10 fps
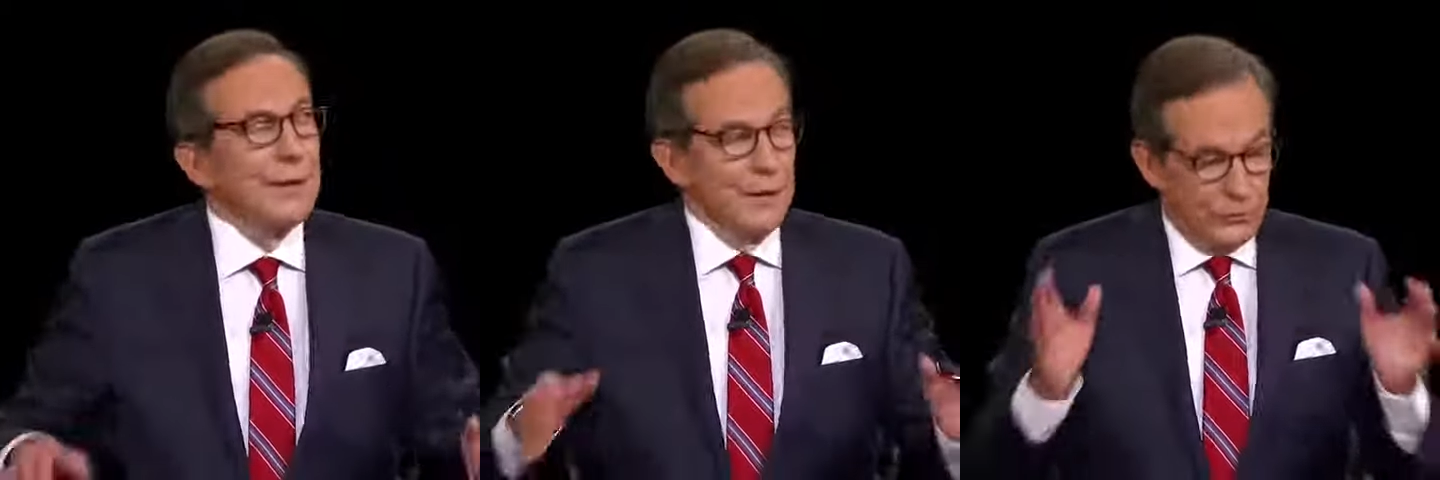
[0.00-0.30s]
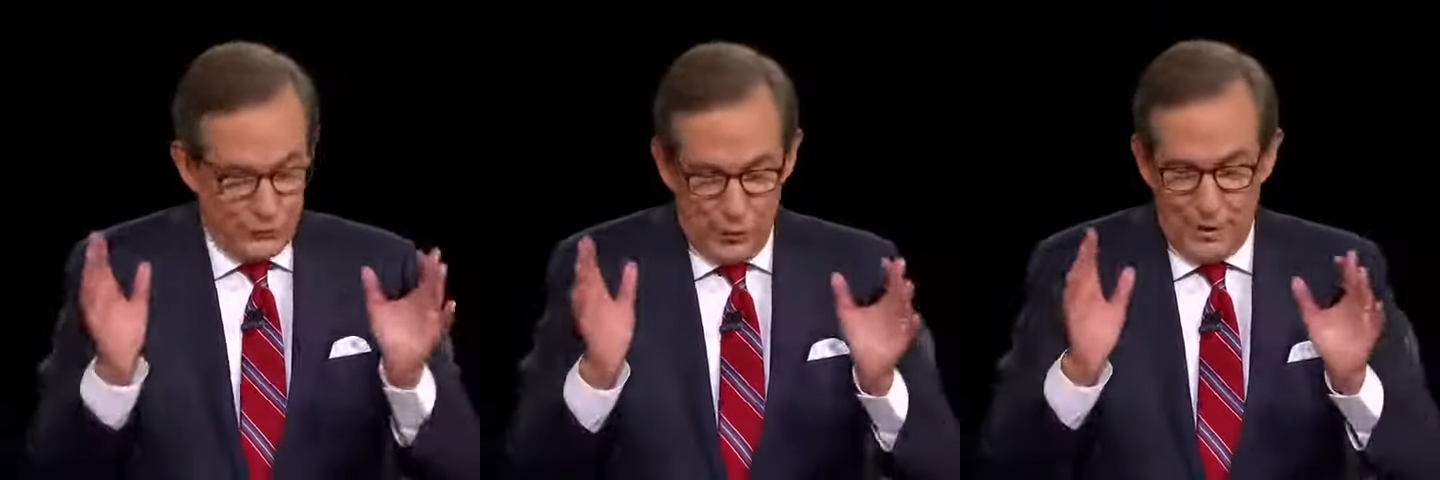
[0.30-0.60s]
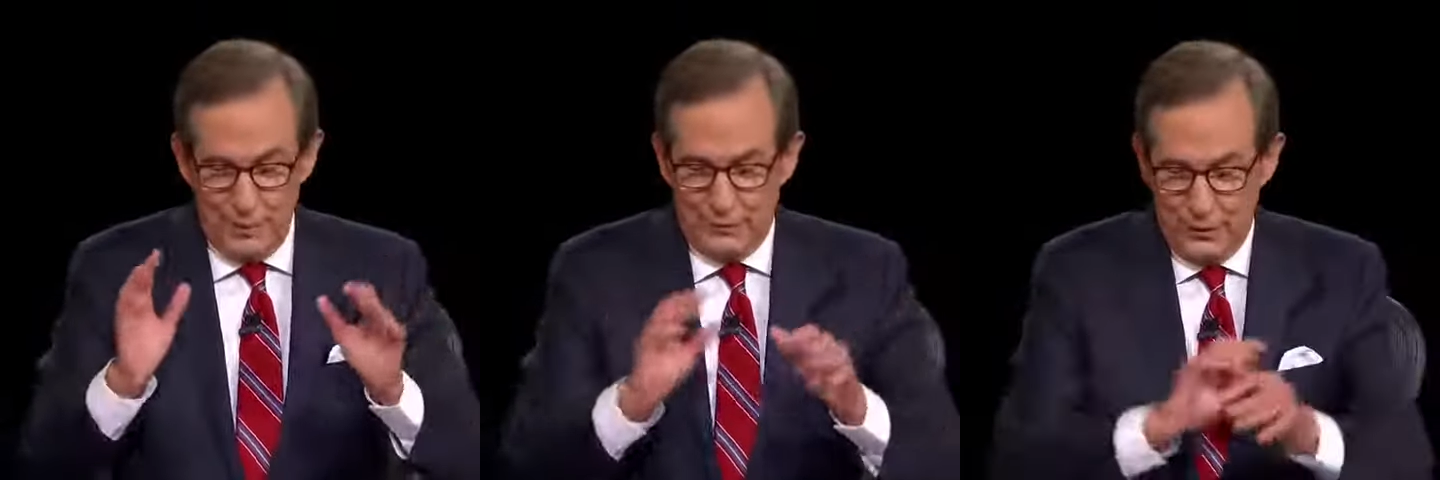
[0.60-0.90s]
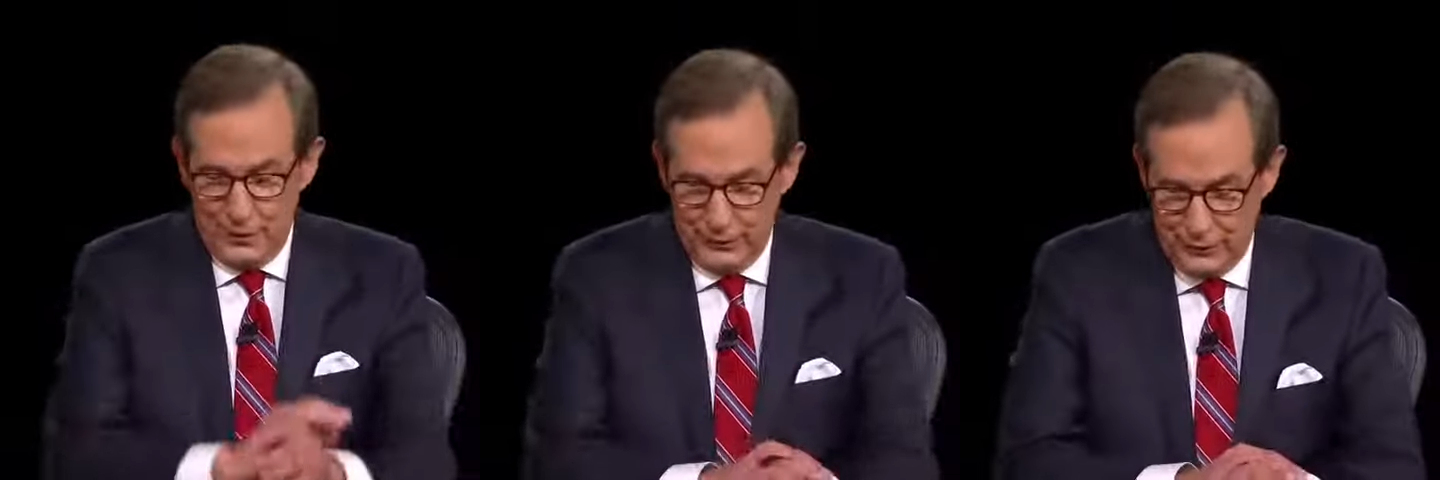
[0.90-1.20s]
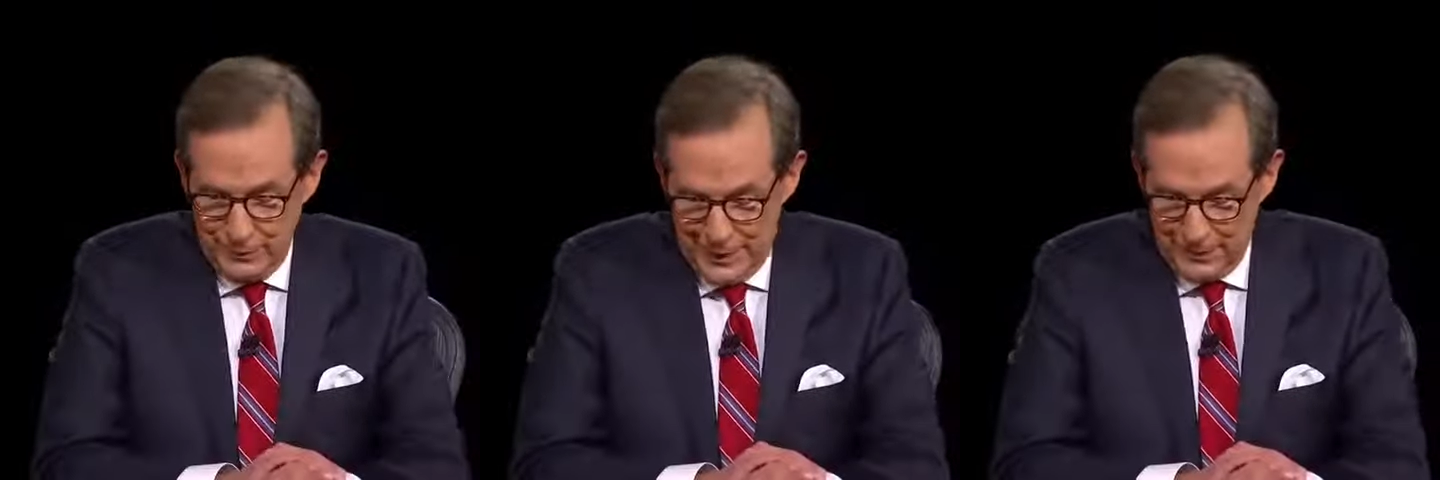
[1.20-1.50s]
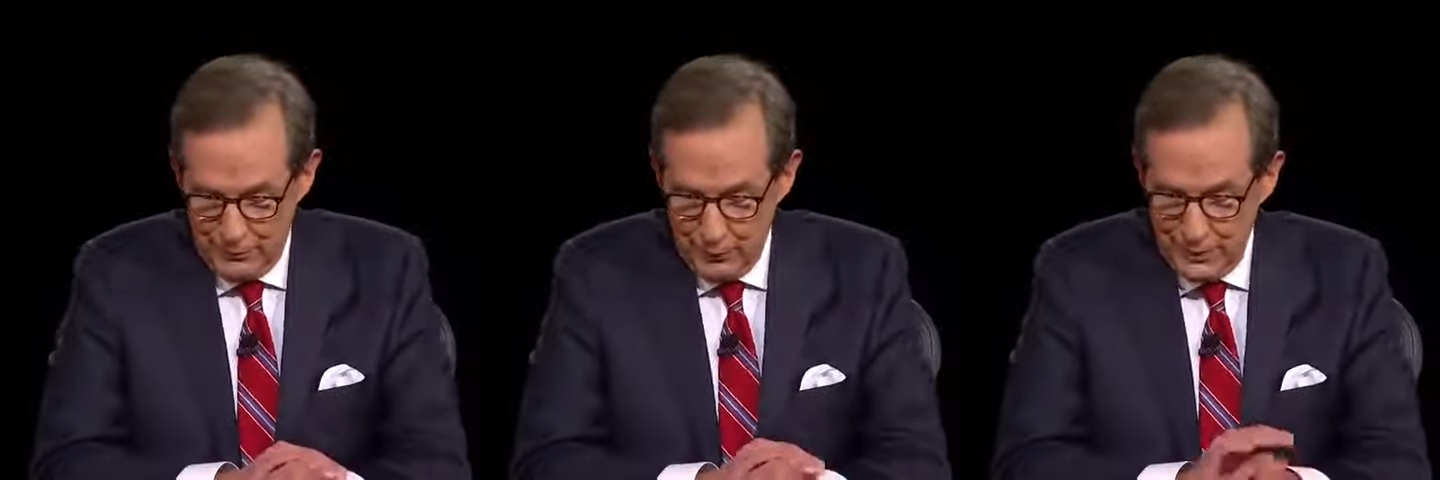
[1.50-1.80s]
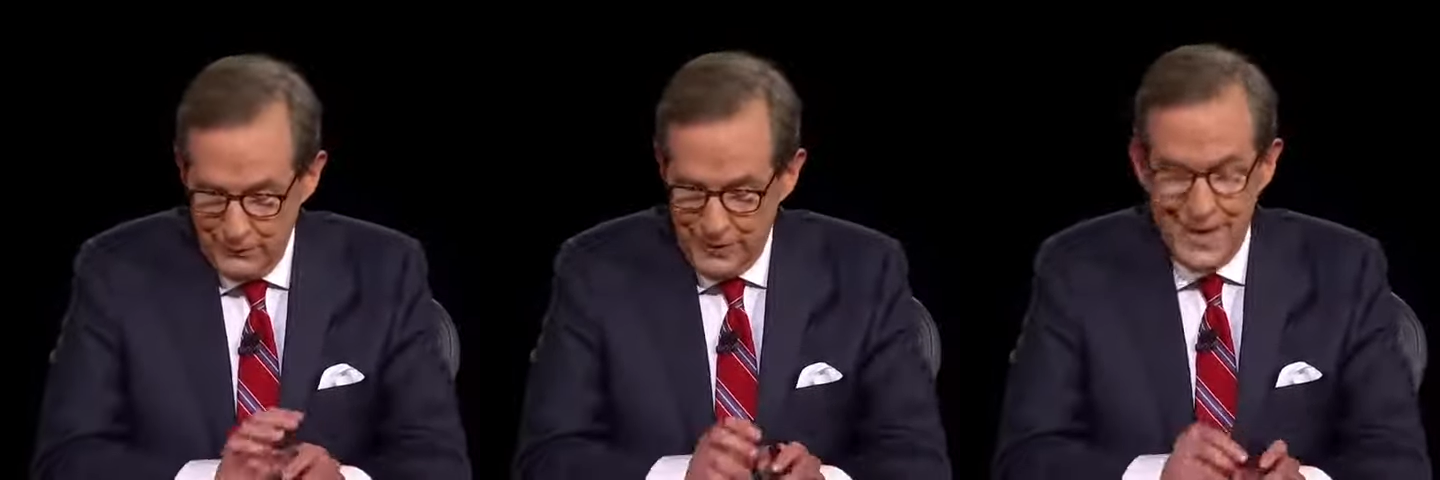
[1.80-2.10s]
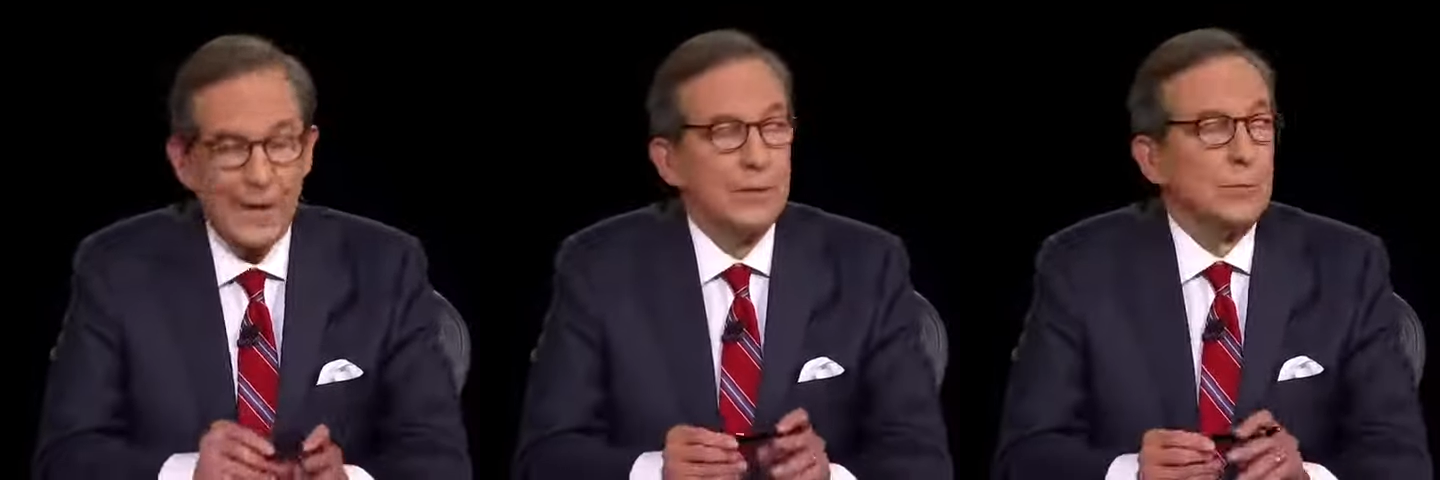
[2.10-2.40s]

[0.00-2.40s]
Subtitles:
let's try to be serious about it. We have had